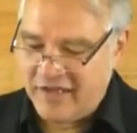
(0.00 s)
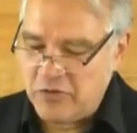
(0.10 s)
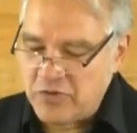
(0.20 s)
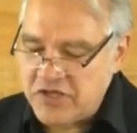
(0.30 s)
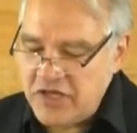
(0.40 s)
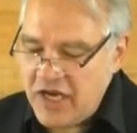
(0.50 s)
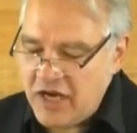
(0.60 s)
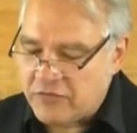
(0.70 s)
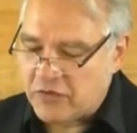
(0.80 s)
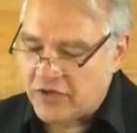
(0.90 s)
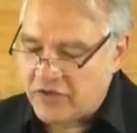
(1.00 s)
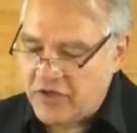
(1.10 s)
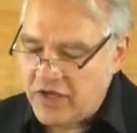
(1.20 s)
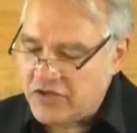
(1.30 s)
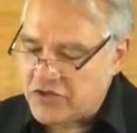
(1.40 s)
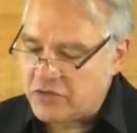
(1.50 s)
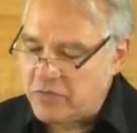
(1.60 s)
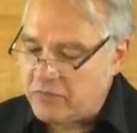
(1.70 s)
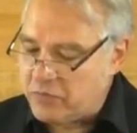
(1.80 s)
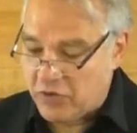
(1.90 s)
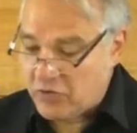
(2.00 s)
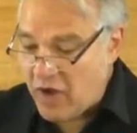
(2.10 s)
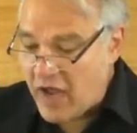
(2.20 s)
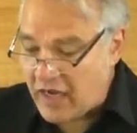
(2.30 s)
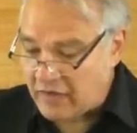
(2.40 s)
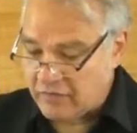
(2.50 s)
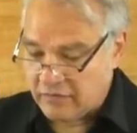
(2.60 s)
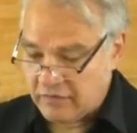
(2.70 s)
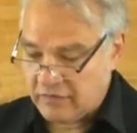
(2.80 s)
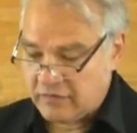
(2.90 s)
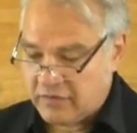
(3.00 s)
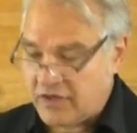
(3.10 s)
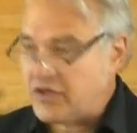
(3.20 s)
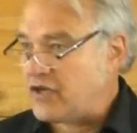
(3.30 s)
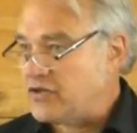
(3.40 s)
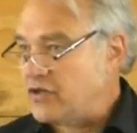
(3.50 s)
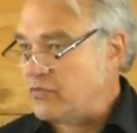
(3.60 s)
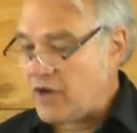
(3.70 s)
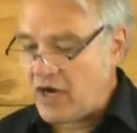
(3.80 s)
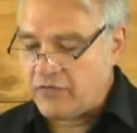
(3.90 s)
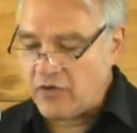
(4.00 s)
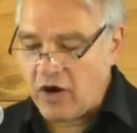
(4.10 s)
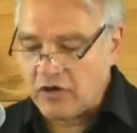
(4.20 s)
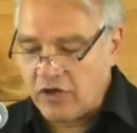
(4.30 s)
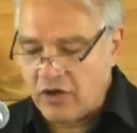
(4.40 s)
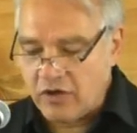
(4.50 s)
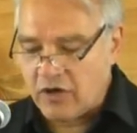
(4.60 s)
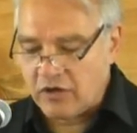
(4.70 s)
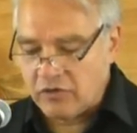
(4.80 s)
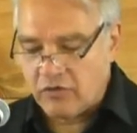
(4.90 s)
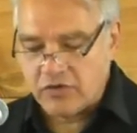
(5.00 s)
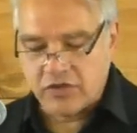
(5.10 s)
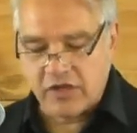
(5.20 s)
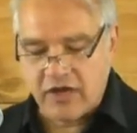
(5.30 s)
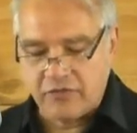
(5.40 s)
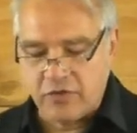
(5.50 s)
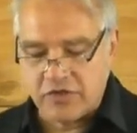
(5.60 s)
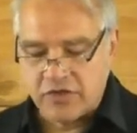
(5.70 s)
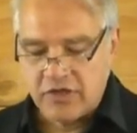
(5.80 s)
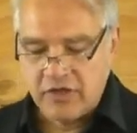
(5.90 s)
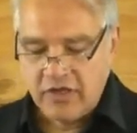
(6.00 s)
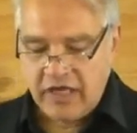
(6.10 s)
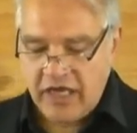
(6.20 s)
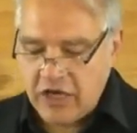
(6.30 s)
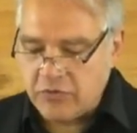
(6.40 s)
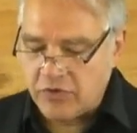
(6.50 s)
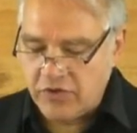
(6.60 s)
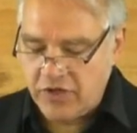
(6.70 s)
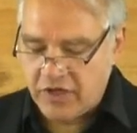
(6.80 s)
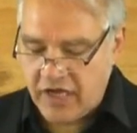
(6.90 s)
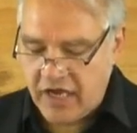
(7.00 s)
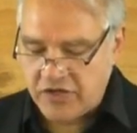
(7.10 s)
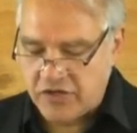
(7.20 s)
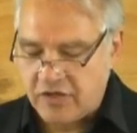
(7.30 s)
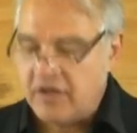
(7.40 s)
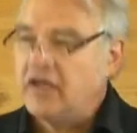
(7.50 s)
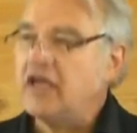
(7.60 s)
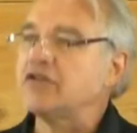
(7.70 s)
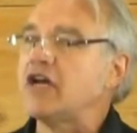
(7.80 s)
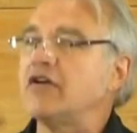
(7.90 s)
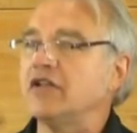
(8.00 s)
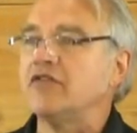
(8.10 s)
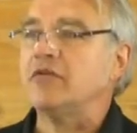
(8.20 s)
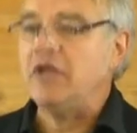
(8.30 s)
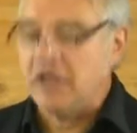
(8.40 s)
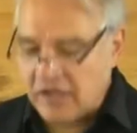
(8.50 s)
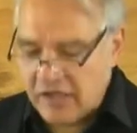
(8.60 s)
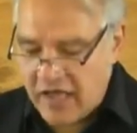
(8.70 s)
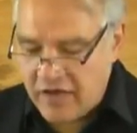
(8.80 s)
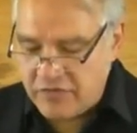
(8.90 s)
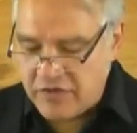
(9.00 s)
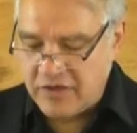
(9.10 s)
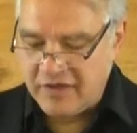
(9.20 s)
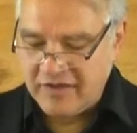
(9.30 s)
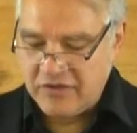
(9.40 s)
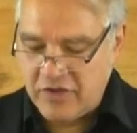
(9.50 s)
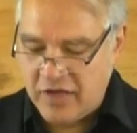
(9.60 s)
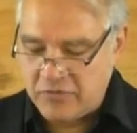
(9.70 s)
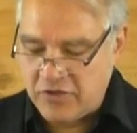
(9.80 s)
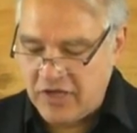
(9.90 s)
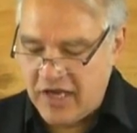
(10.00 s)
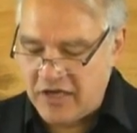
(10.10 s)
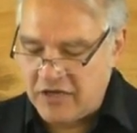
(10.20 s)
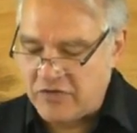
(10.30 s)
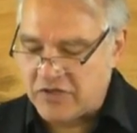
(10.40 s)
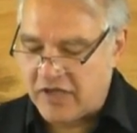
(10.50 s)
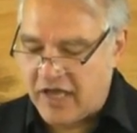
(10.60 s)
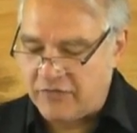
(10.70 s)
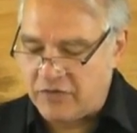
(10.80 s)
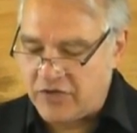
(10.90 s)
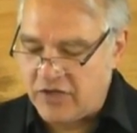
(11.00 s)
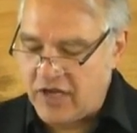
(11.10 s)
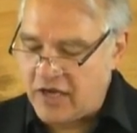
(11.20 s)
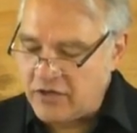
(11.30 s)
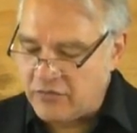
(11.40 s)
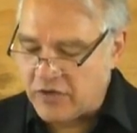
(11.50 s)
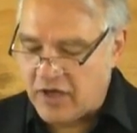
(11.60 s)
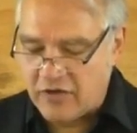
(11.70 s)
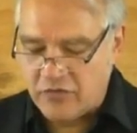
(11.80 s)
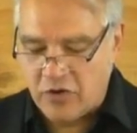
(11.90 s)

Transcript: And it was needful that these should be put away, contention and pride. For our, our Lord's love was equal to the occasion. Here's how he loved them He loved them to the end of his life and to the end of love.